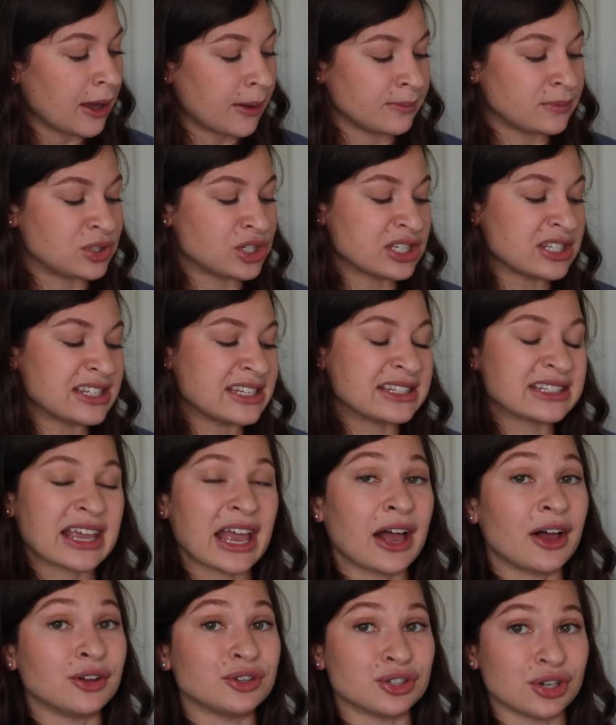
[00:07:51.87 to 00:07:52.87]
Just this
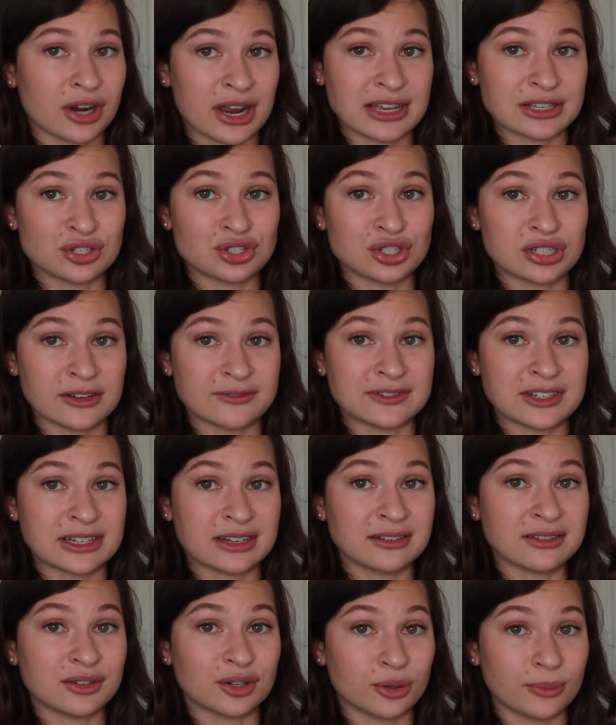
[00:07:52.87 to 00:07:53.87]
calendar has shifted a
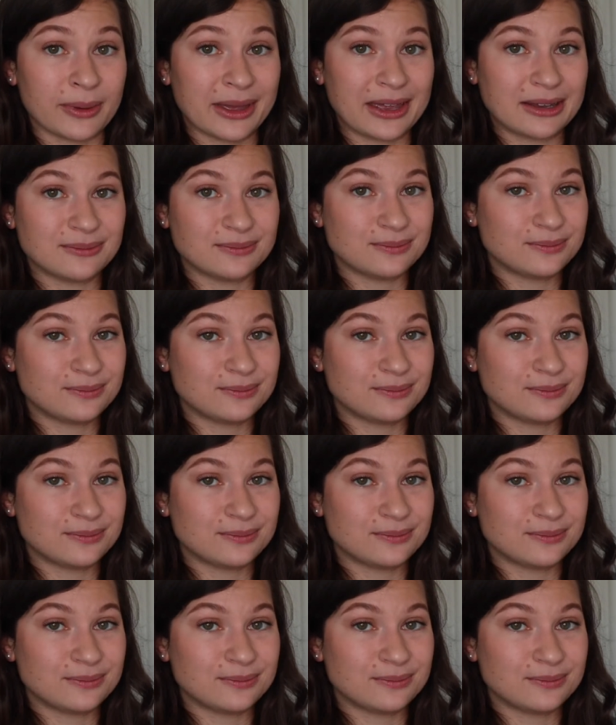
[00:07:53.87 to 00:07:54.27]
little bit.